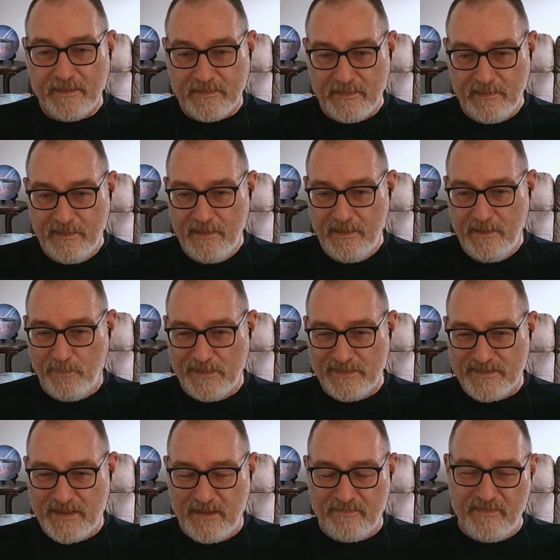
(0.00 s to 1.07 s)
to read,
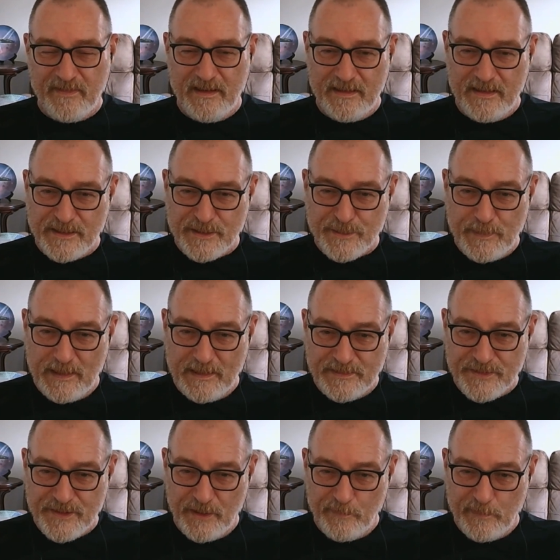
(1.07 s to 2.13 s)
which didn't really
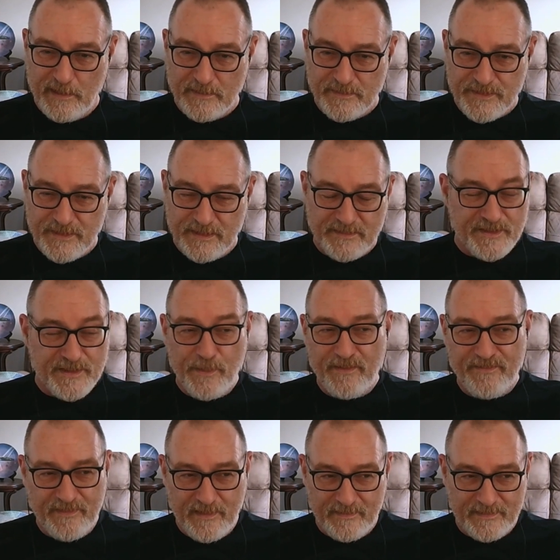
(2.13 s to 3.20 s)
explain too much. And
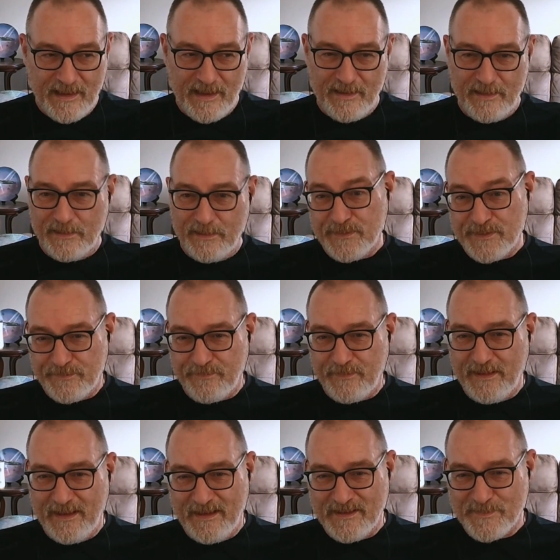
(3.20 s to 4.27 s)
so I found out it was
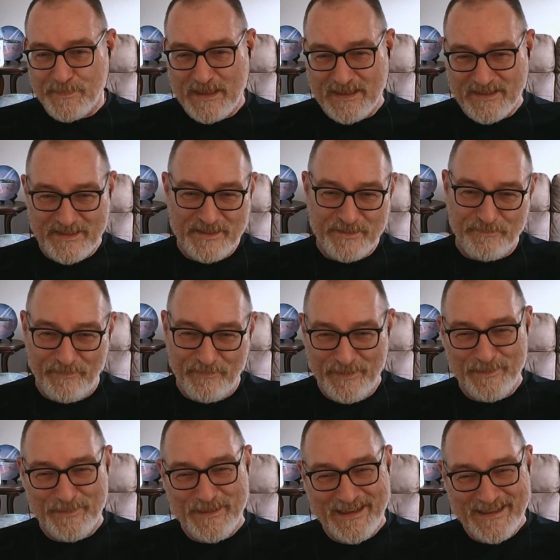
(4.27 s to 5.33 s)
3 years past its
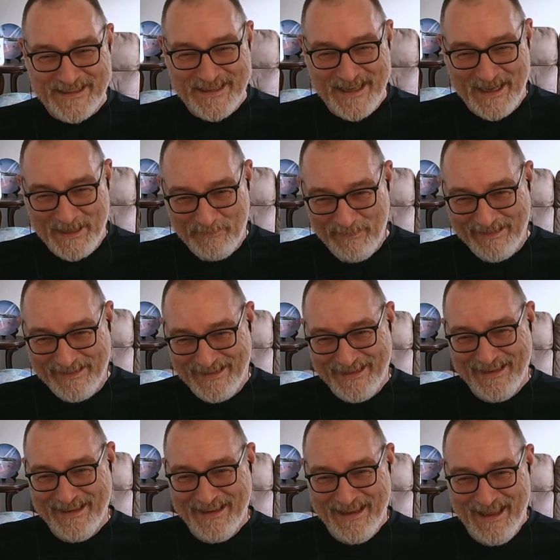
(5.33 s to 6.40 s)
review date
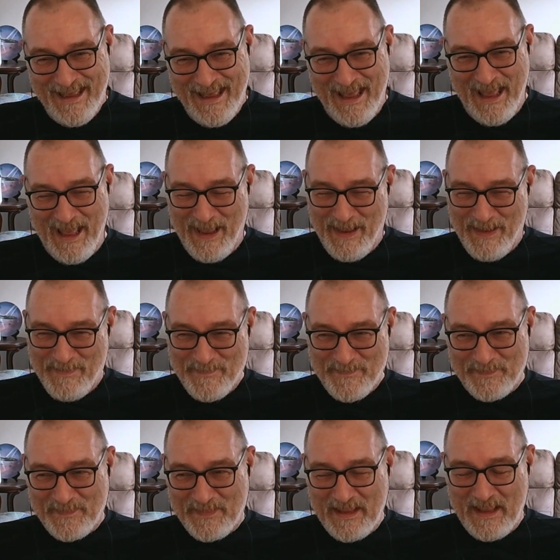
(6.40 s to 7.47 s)
anyway.
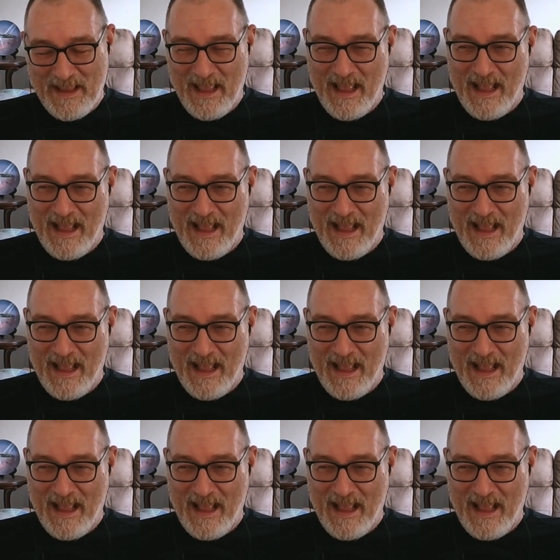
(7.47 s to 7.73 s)
And